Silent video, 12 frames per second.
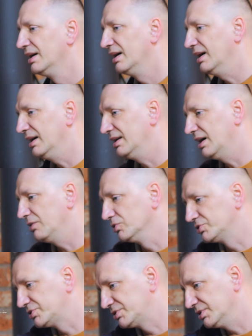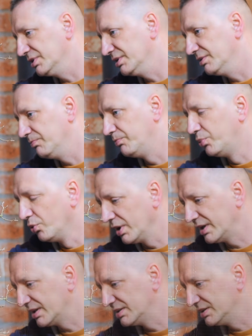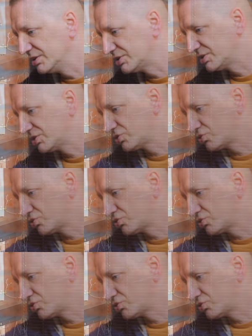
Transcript: and I was pulling this